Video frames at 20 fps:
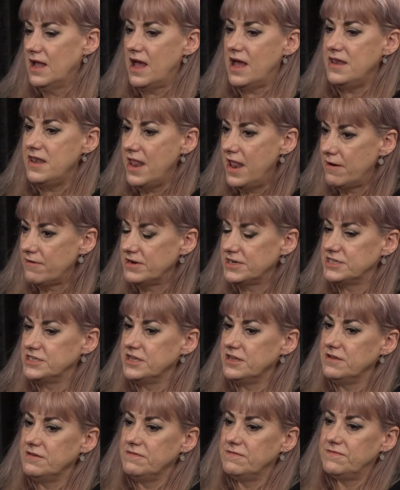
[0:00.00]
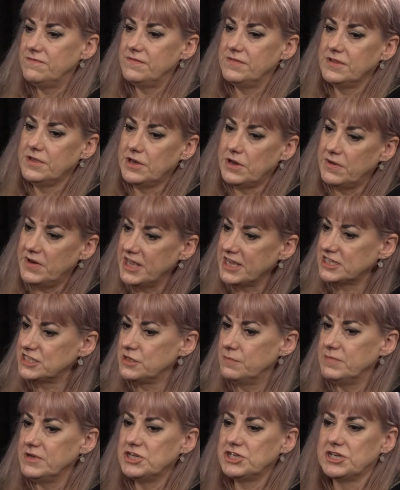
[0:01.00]
A narrative, you know, an
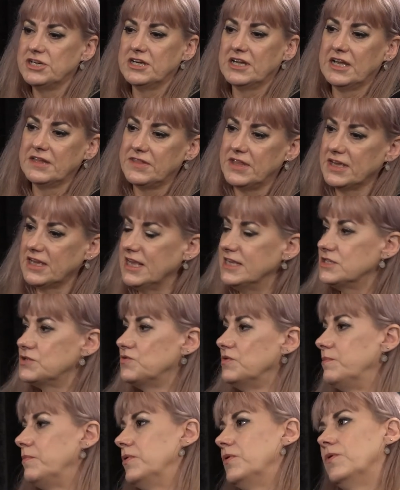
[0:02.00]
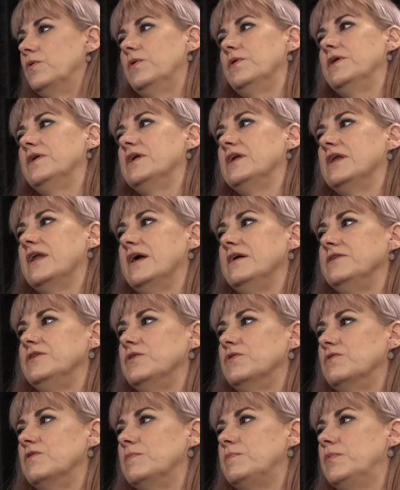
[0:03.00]
exhibition that gets reported in
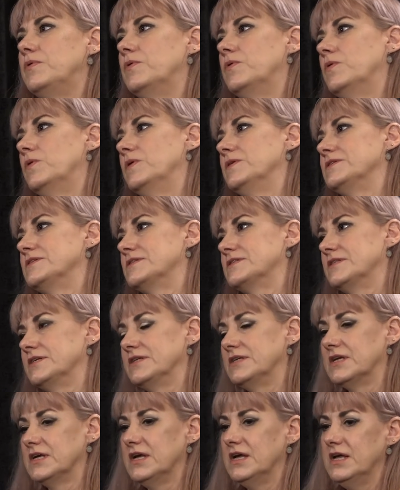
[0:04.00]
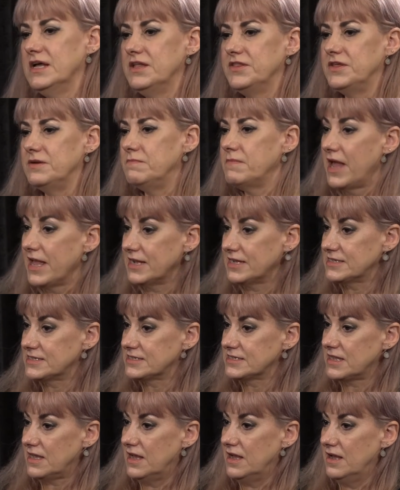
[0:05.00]
annual reports that, that
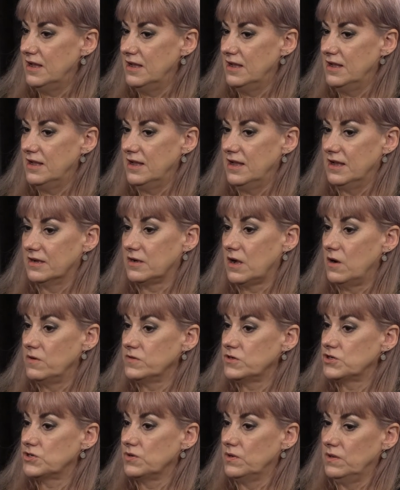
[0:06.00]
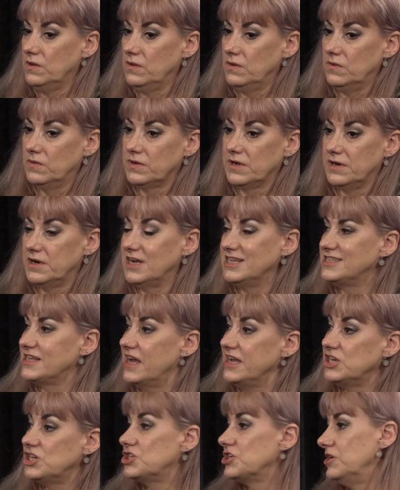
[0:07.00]
makes uh, a cultural
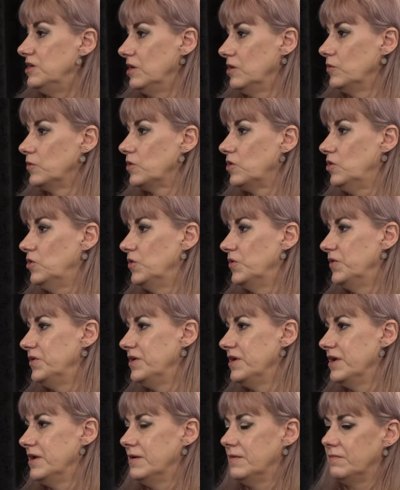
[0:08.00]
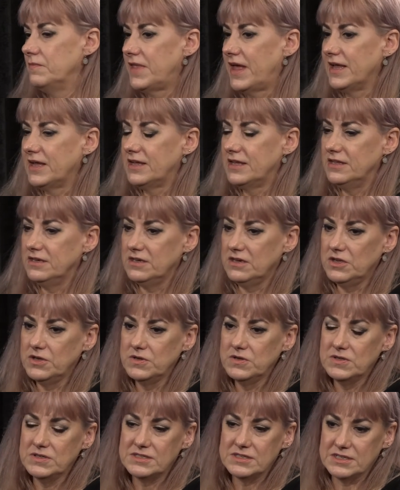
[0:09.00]
organisation look good. They can
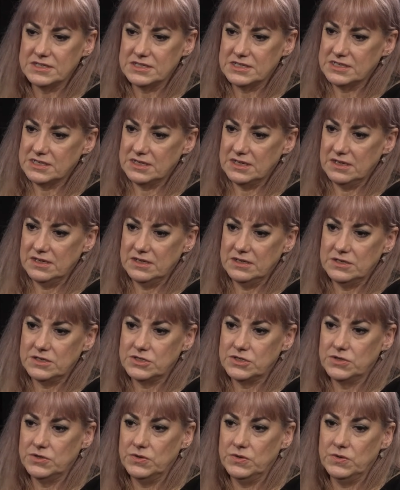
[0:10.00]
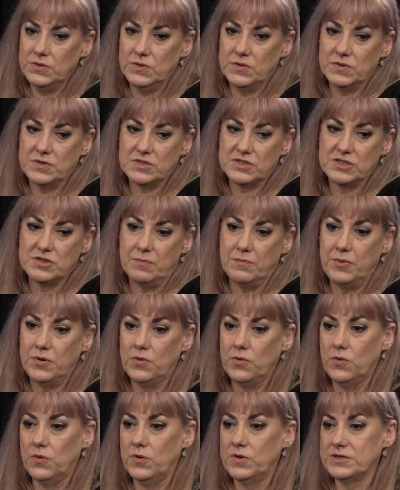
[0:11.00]
use it to, to
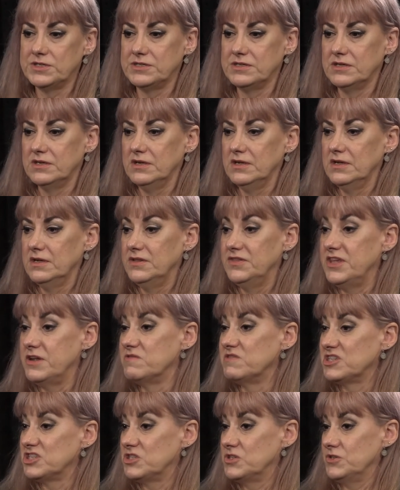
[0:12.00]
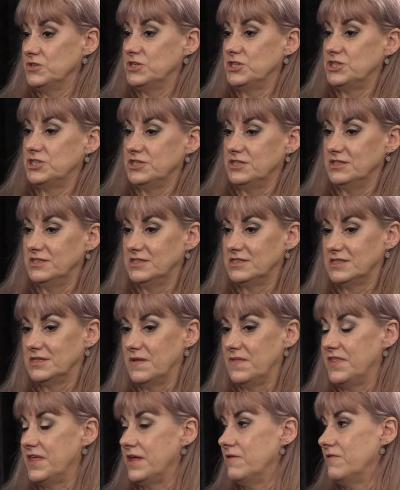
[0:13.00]
support their assertions
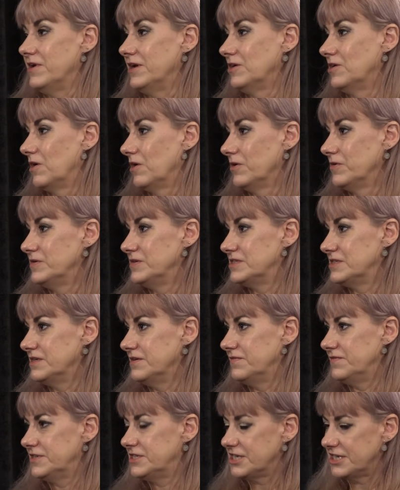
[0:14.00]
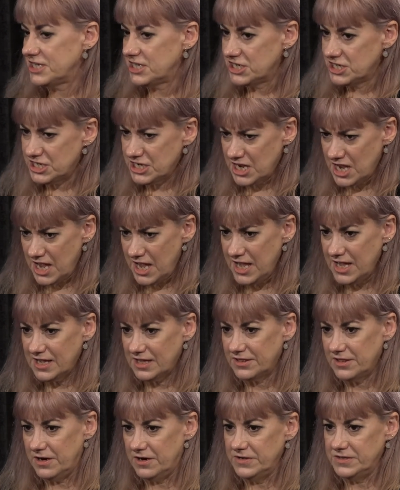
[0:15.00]
that they're inclusive, to
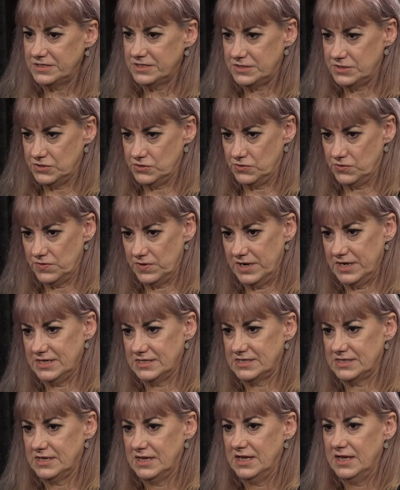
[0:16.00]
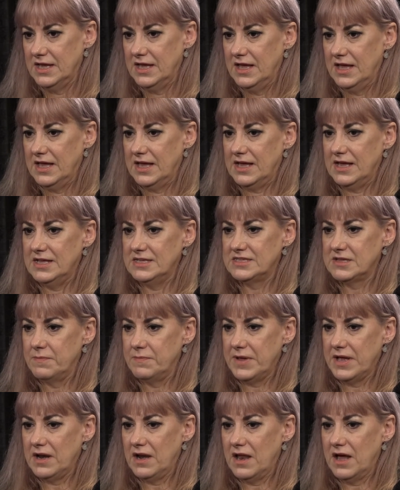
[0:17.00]
take those stories is a
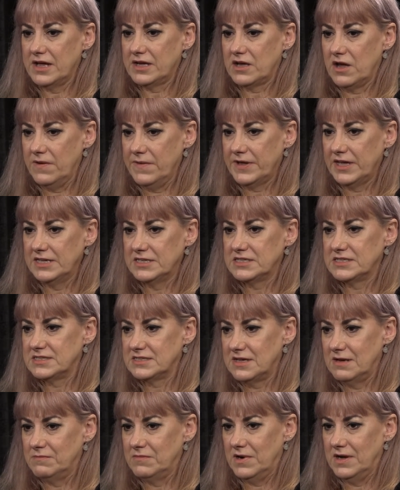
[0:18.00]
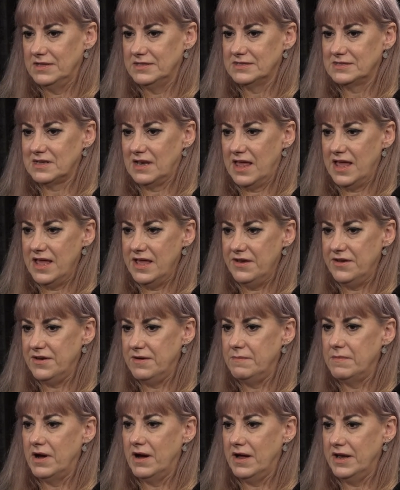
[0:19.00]
bit like going into someone's land
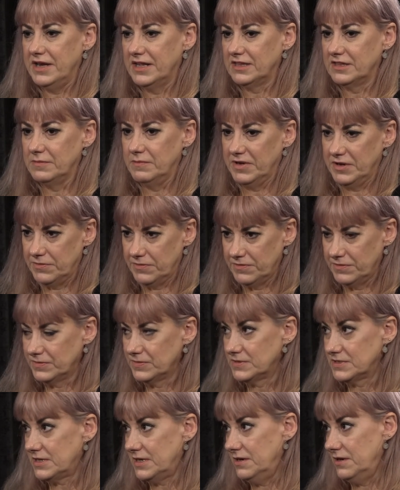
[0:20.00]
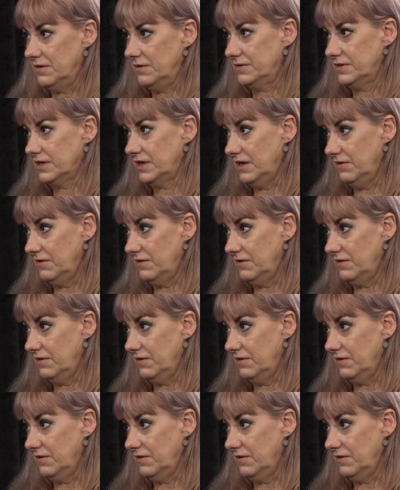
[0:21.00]
and mining the minerals and not